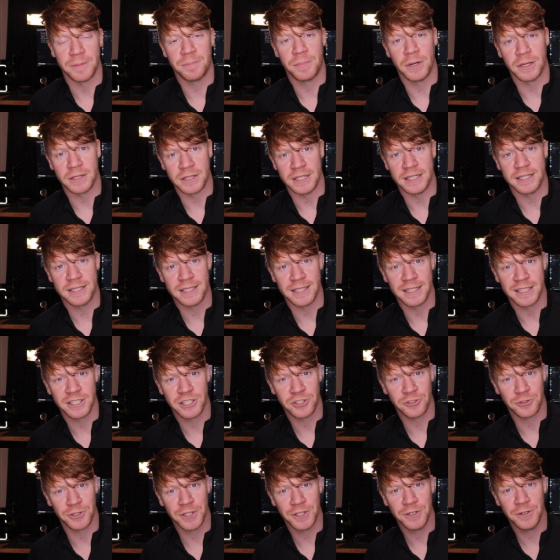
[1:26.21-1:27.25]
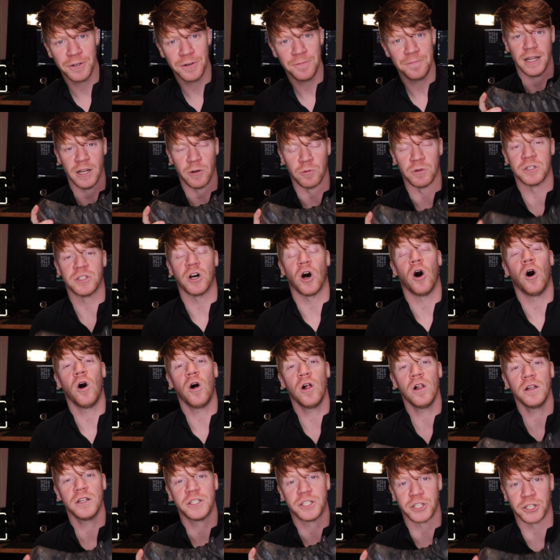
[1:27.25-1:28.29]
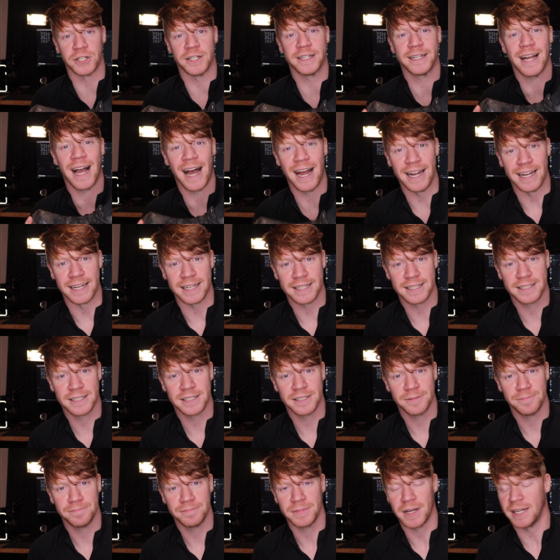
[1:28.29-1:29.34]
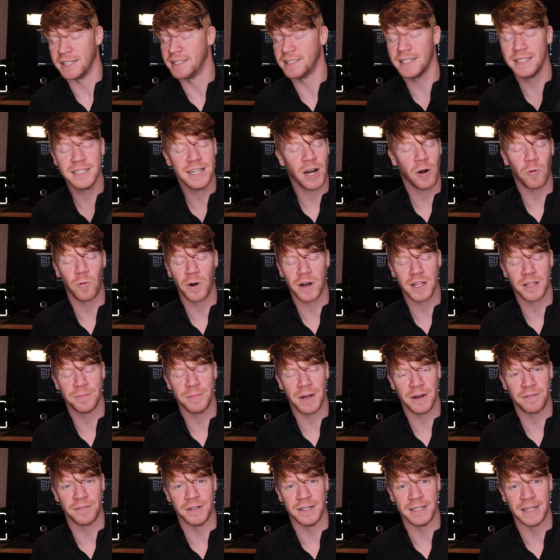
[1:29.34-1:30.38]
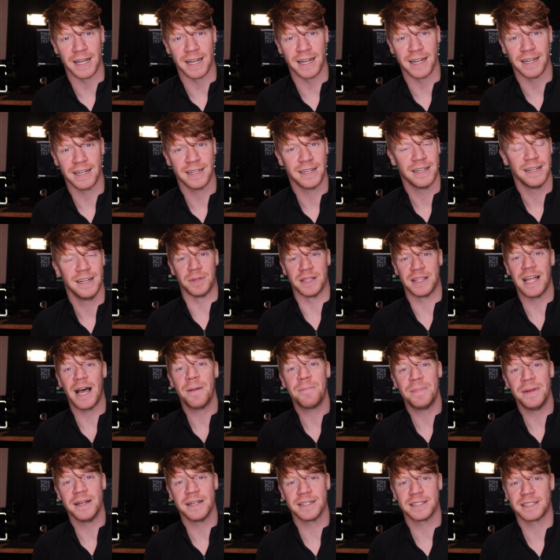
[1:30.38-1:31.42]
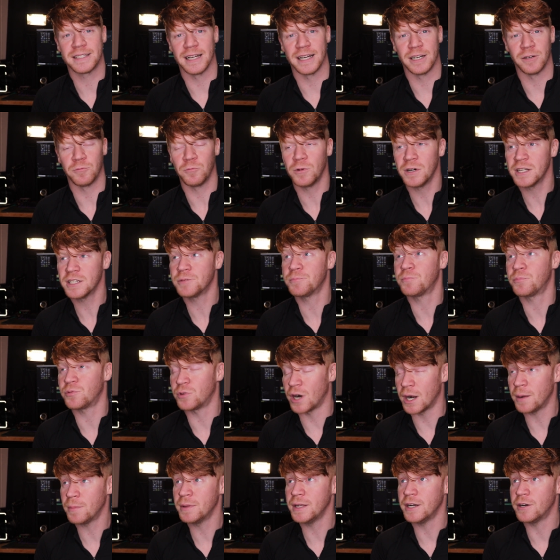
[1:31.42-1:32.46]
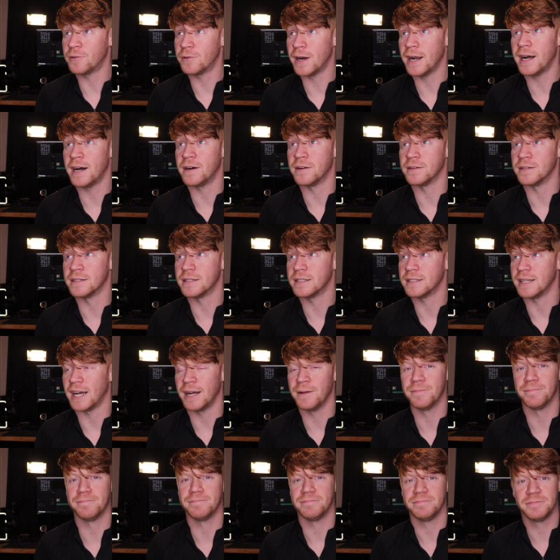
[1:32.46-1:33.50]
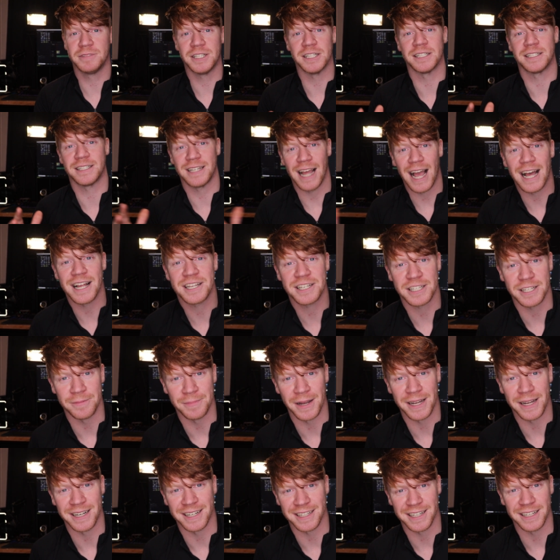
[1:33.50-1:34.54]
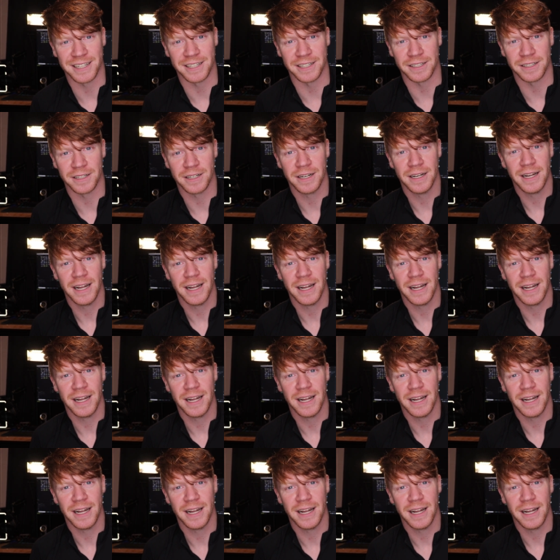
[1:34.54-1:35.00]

I put these things through. It was all during hikes. I did not wear them every day, but that being said, it was probably around, I'm just estimating here,